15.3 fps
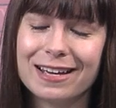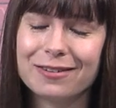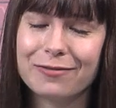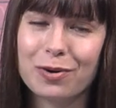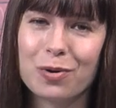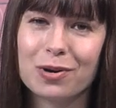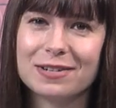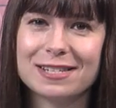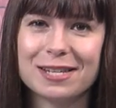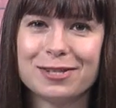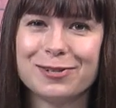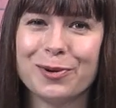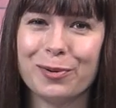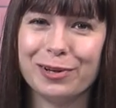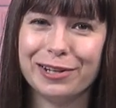and of course,
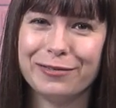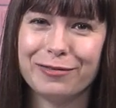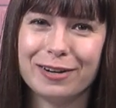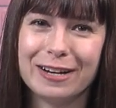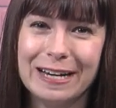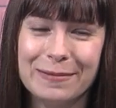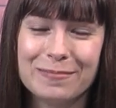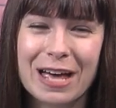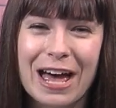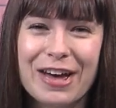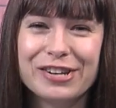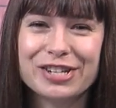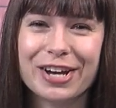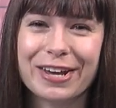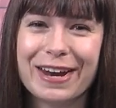it's totally free.
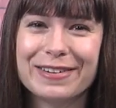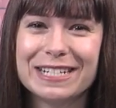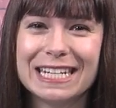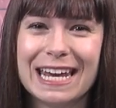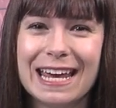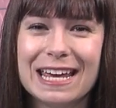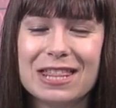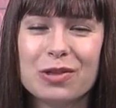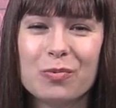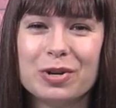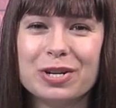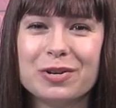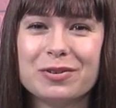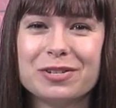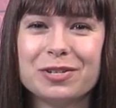Check it out today in the
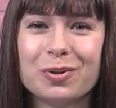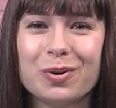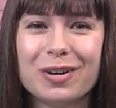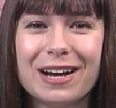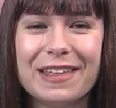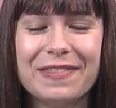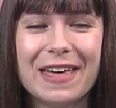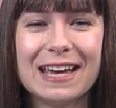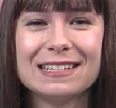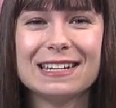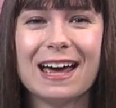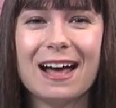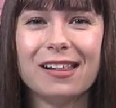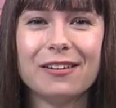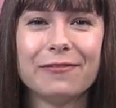Windows Store, and thanks
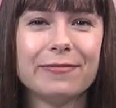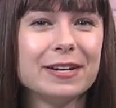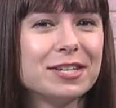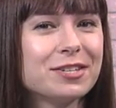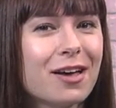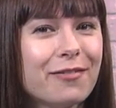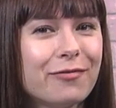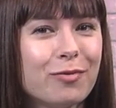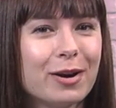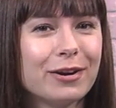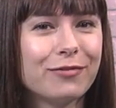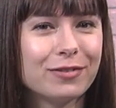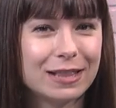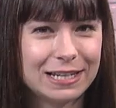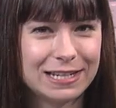to I Love Free
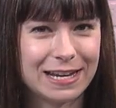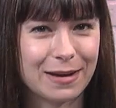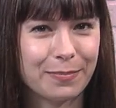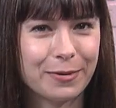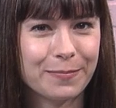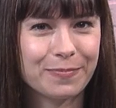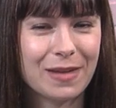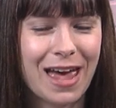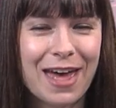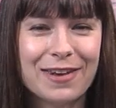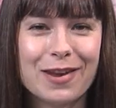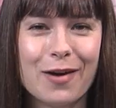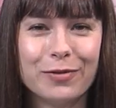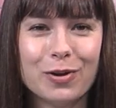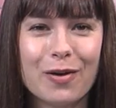Software for the tip.
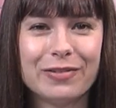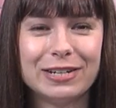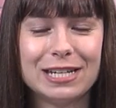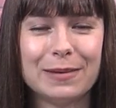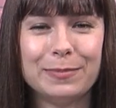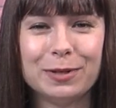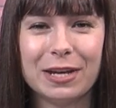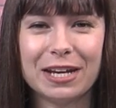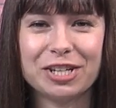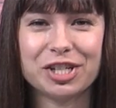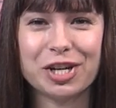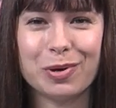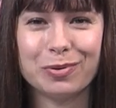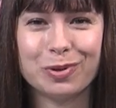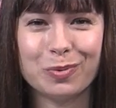Now, if you have a tip you'd like to
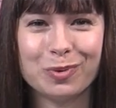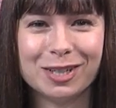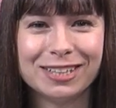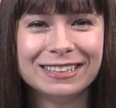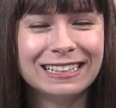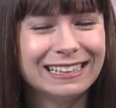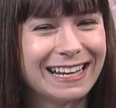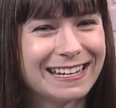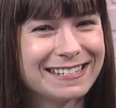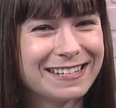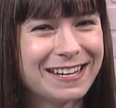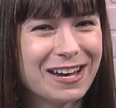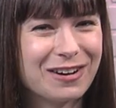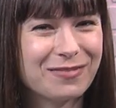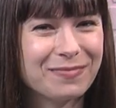share with the world, let
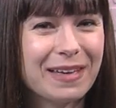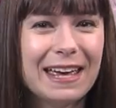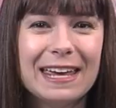us know.